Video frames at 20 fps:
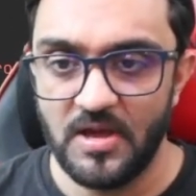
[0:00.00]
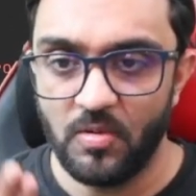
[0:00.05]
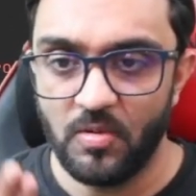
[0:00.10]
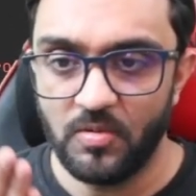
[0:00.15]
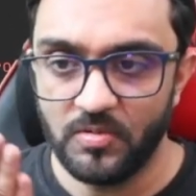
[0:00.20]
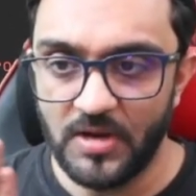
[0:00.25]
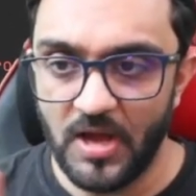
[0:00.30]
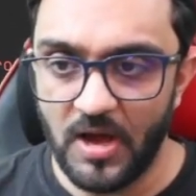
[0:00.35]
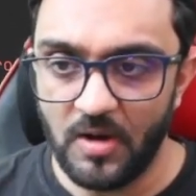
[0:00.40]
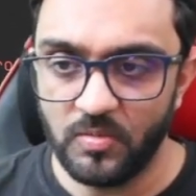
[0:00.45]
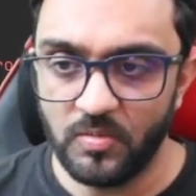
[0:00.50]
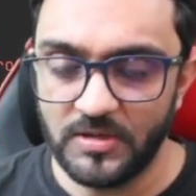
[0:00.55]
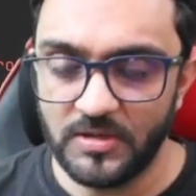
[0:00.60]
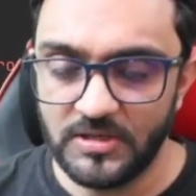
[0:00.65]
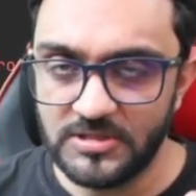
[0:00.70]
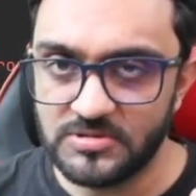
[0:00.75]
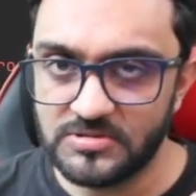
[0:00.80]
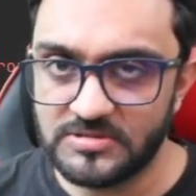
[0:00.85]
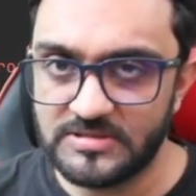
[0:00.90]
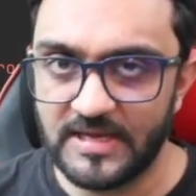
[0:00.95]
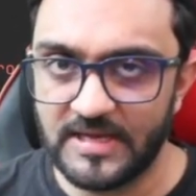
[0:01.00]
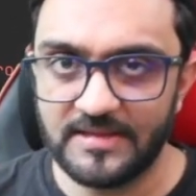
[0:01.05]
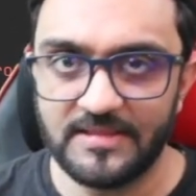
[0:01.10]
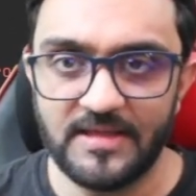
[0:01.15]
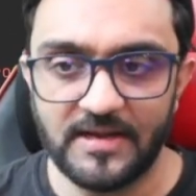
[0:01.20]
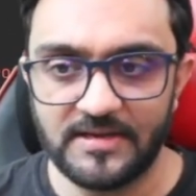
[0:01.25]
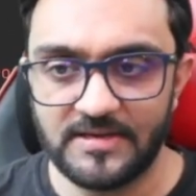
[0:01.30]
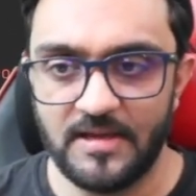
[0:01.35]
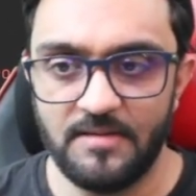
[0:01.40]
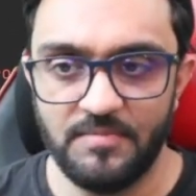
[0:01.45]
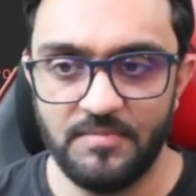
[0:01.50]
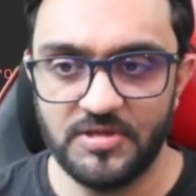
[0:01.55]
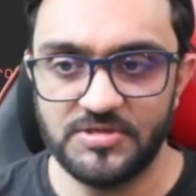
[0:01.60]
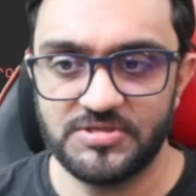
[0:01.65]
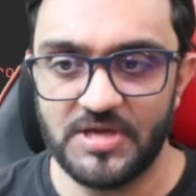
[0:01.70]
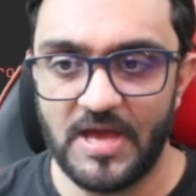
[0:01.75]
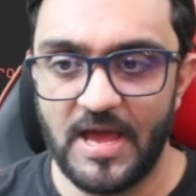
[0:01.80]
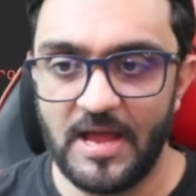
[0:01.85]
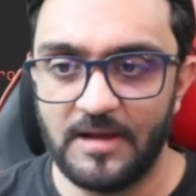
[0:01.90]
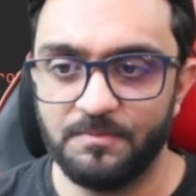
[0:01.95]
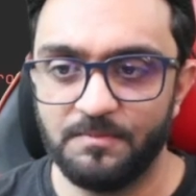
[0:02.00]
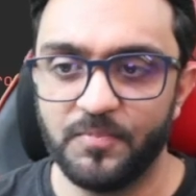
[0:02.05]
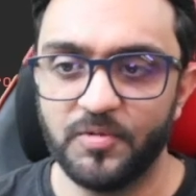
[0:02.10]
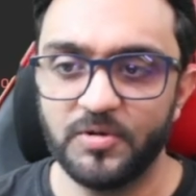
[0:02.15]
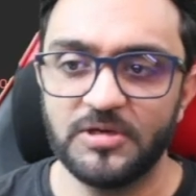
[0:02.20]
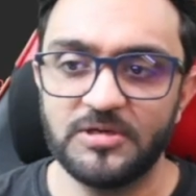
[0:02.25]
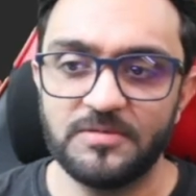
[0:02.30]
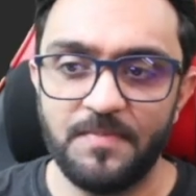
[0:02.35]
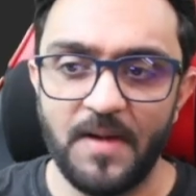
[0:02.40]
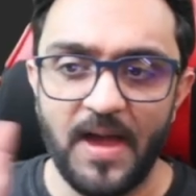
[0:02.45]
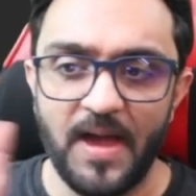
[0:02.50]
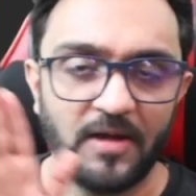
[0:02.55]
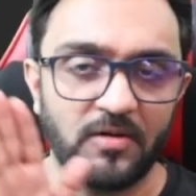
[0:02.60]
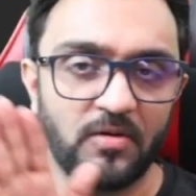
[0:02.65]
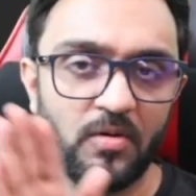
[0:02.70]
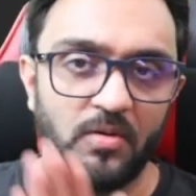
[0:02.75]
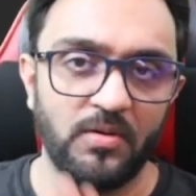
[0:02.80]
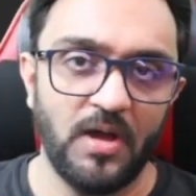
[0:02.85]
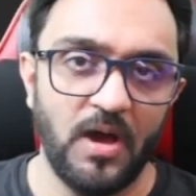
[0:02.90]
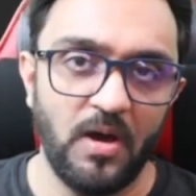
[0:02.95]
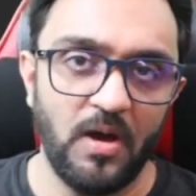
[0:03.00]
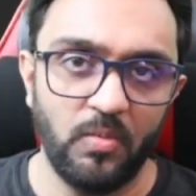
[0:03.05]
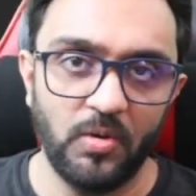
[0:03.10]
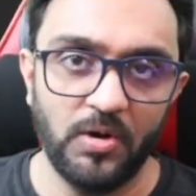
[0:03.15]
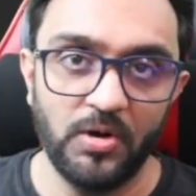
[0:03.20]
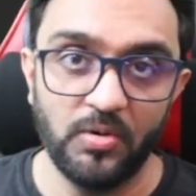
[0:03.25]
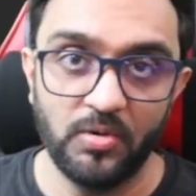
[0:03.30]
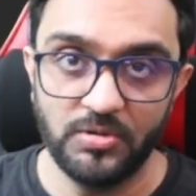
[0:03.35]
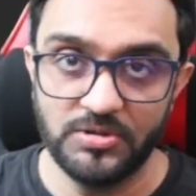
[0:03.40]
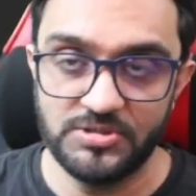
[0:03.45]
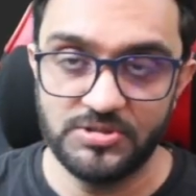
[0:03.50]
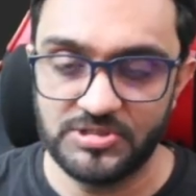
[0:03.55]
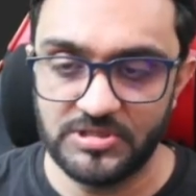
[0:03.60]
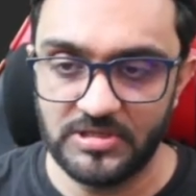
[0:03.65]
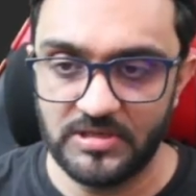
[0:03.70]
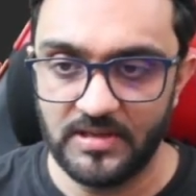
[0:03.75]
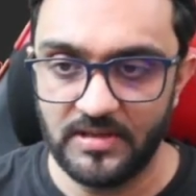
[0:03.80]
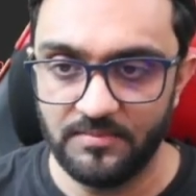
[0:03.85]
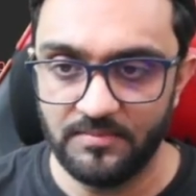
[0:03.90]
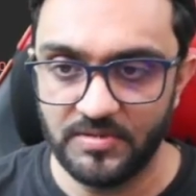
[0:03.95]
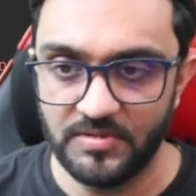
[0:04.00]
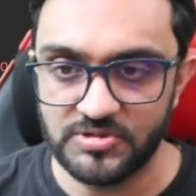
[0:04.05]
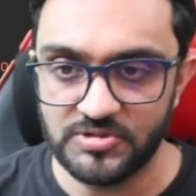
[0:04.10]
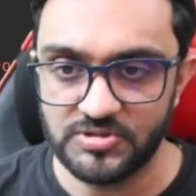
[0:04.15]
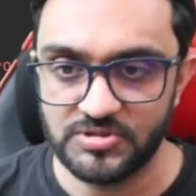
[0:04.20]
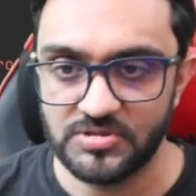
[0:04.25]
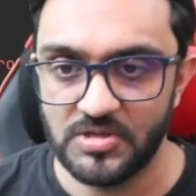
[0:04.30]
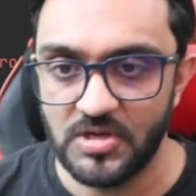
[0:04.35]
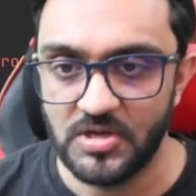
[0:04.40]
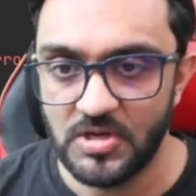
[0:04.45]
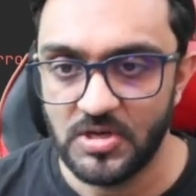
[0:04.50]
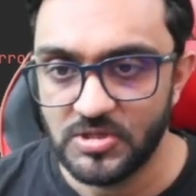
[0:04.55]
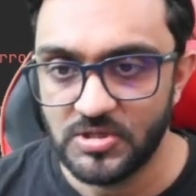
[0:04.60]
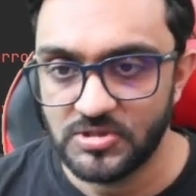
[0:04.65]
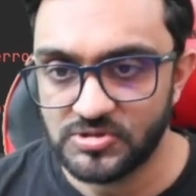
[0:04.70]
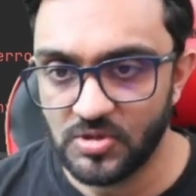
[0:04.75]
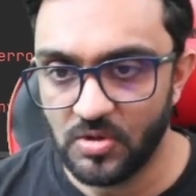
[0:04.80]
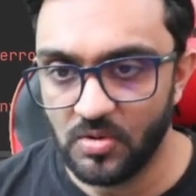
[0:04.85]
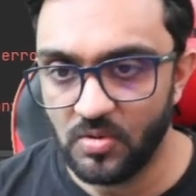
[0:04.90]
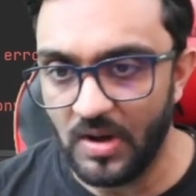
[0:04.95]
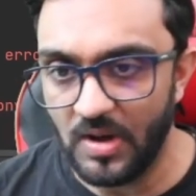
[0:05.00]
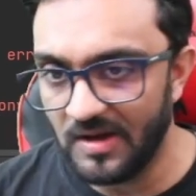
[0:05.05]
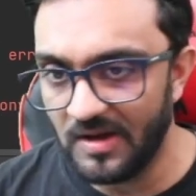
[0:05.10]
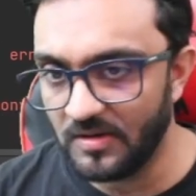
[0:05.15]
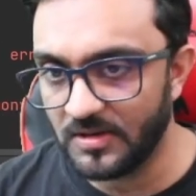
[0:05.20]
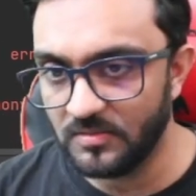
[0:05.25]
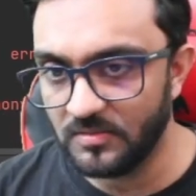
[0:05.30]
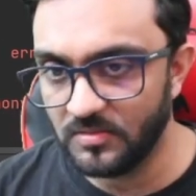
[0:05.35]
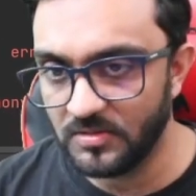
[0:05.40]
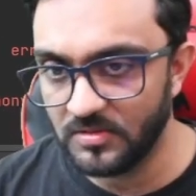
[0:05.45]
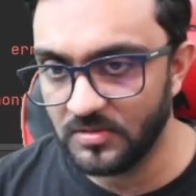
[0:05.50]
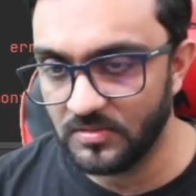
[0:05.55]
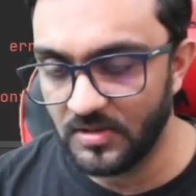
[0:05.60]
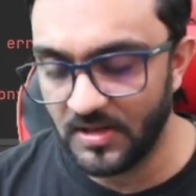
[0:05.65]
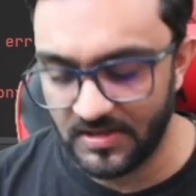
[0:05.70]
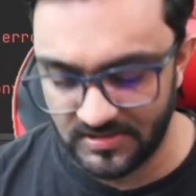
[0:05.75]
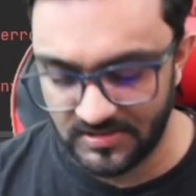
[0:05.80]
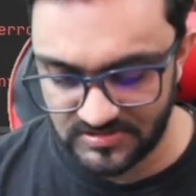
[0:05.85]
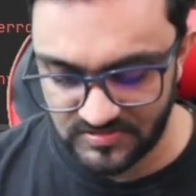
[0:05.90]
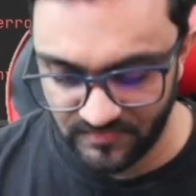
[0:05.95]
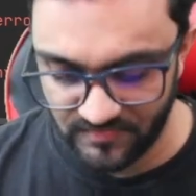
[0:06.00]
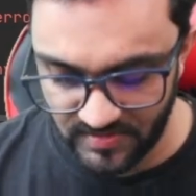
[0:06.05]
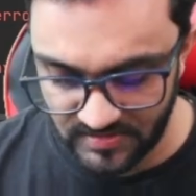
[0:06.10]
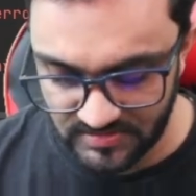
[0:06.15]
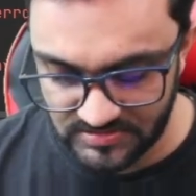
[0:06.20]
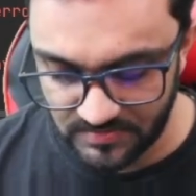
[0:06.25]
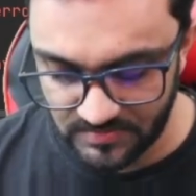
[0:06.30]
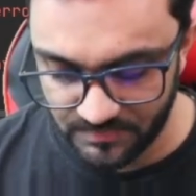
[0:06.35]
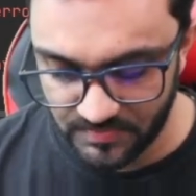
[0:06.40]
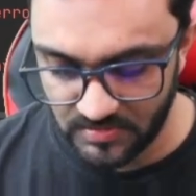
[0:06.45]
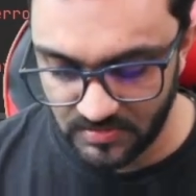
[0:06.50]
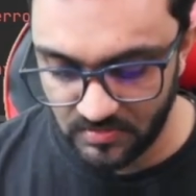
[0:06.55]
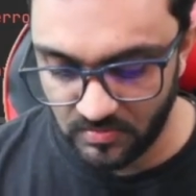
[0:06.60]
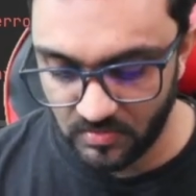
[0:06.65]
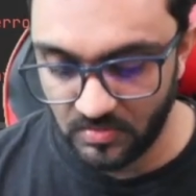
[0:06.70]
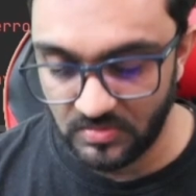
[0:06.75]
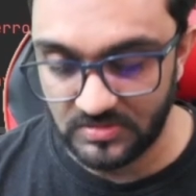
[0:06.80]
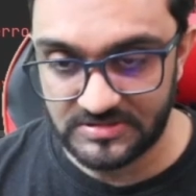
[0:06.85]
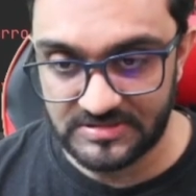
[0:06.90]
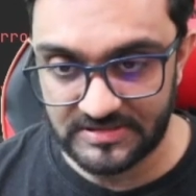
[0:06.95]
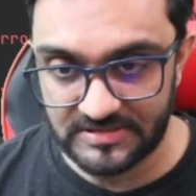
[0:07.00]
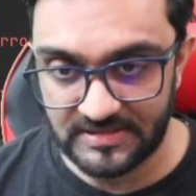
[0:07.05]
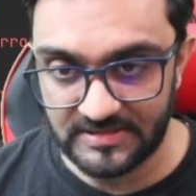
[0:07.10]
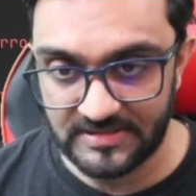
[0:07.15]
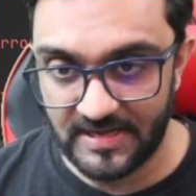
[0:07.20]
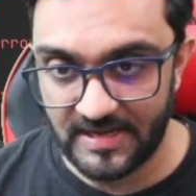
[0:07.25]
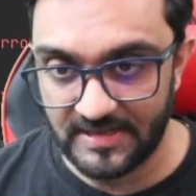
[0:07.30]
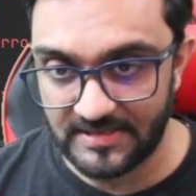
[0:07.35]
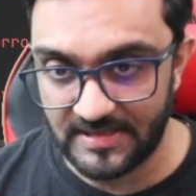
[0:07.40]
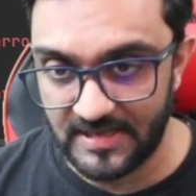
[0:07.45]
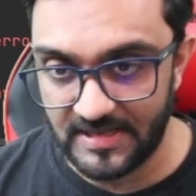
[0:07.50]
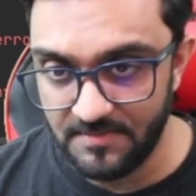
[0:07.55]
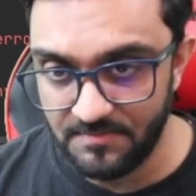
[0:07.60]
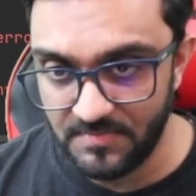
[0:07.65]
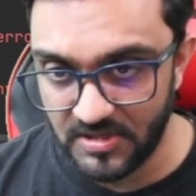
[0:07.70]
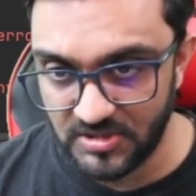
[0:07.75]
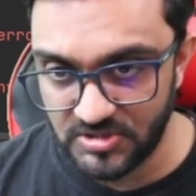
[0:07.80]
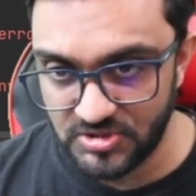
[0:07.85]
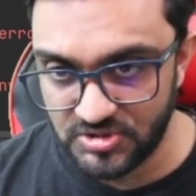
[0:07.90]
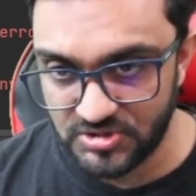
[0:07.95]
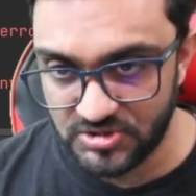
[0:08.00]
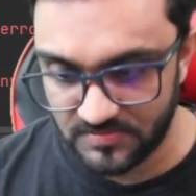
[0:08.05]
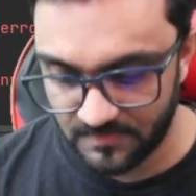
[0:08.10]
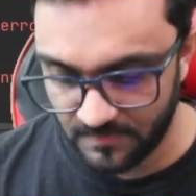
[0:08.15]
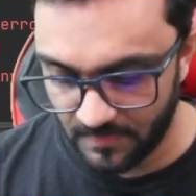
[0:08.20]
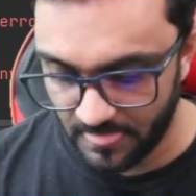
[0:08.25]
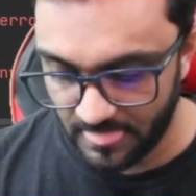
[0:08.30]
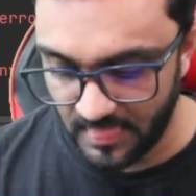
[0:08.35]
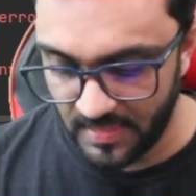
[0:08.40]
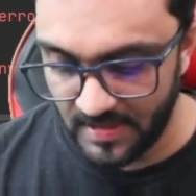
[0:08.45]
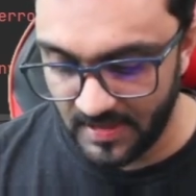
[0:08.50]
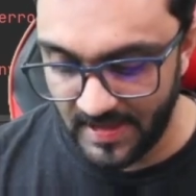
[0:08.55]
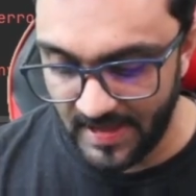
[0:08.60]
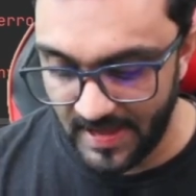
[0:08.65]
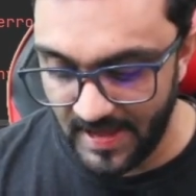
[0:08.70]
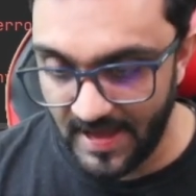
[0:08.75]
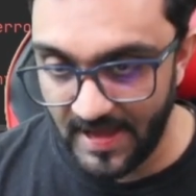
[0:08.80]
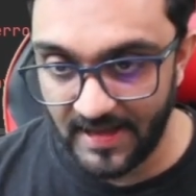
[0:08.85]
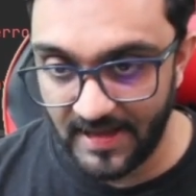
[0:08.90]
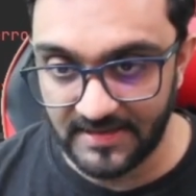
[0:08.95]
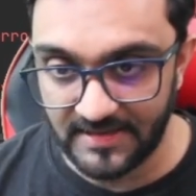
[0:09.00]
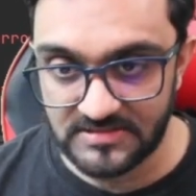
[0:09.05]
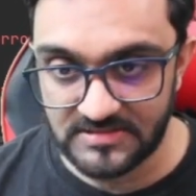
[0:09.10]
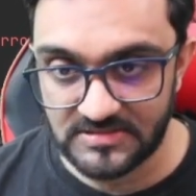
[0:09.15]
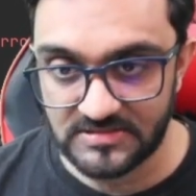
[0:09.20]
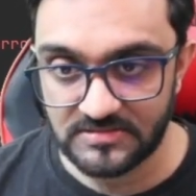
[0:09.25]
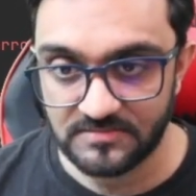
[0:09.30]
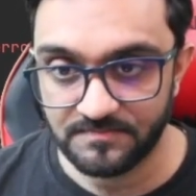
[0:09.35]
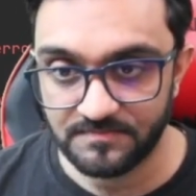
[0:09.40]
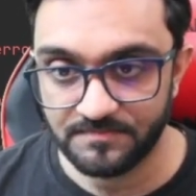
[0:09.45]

now we need to take that image and put it back on our original image so how can we do that it's very simple we will say that image at